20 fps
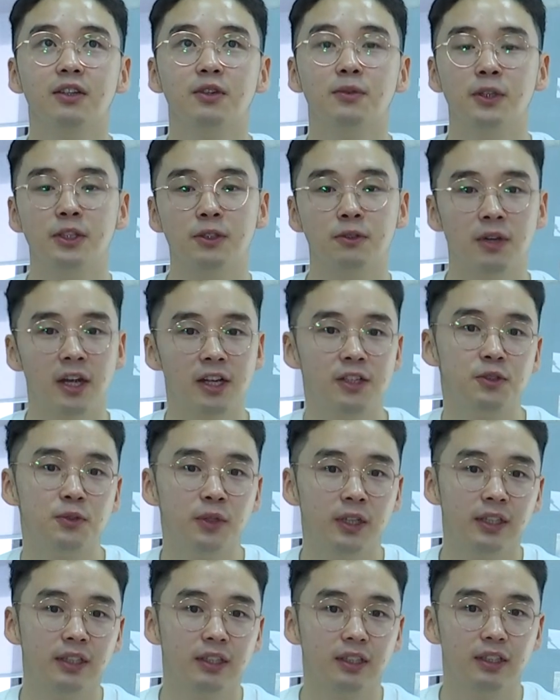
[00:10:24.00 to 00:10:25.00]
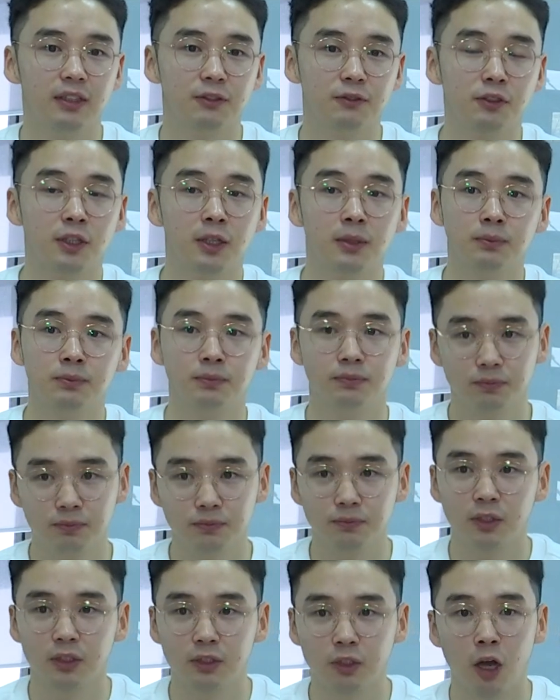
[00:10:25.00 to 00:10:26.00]
when you graduate from
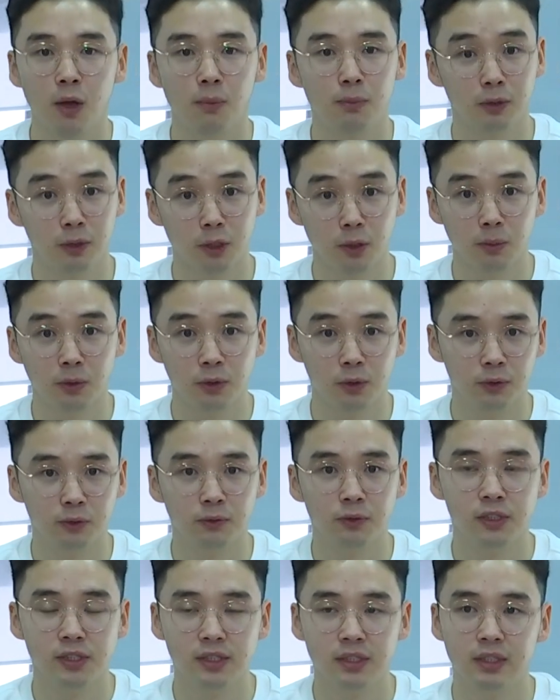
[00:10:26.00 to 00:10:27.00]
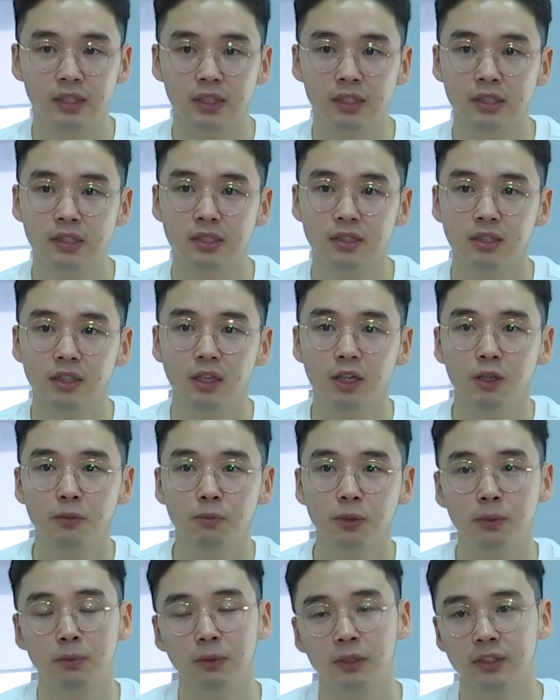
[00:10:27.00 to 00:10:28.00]
top global universities,
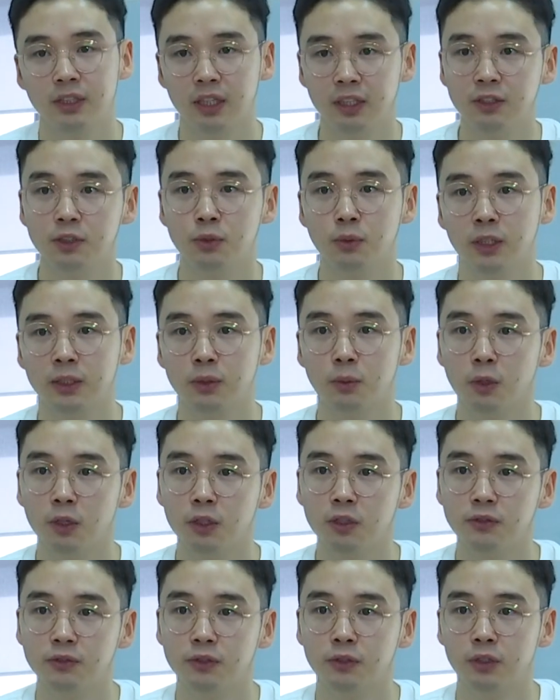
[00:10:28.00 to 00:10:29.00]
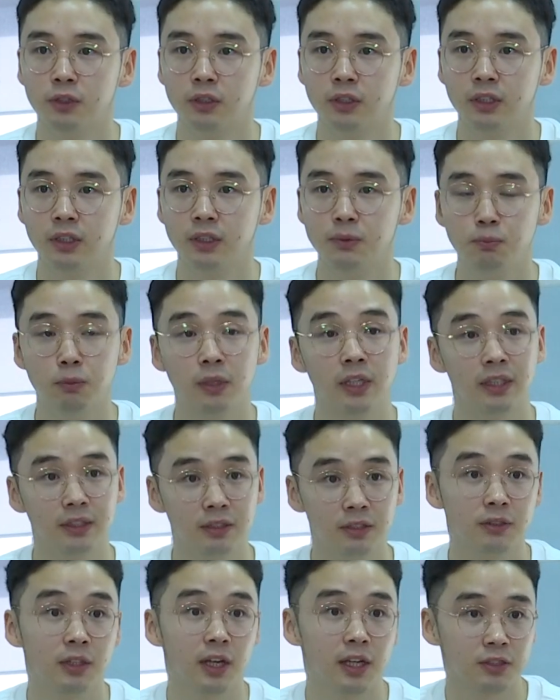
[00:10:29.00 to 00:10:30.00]
people tend to want to work for big
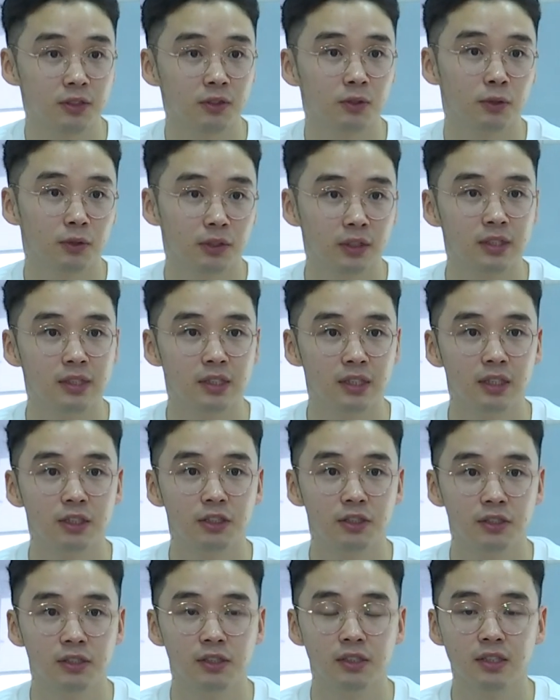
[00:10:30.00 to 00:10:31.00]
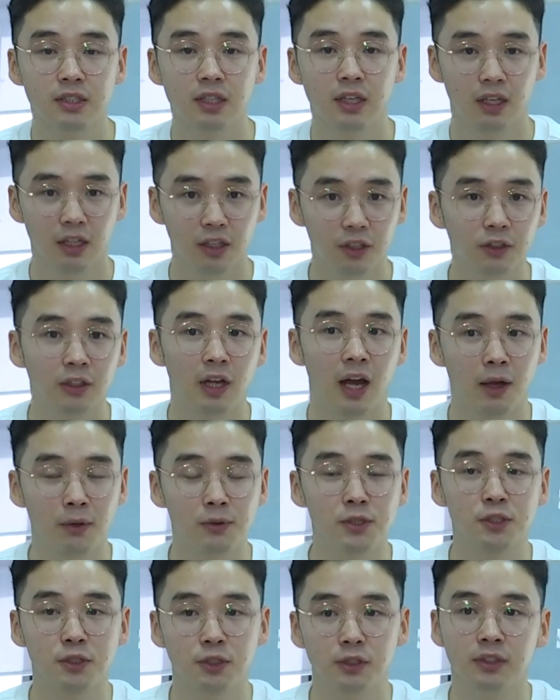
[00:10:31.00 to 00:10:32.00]
international organizations. I
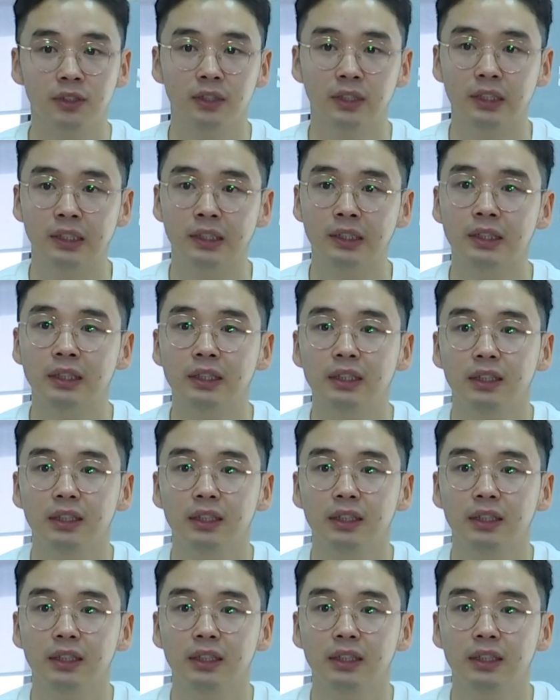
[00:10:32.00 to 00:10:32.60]
was certainly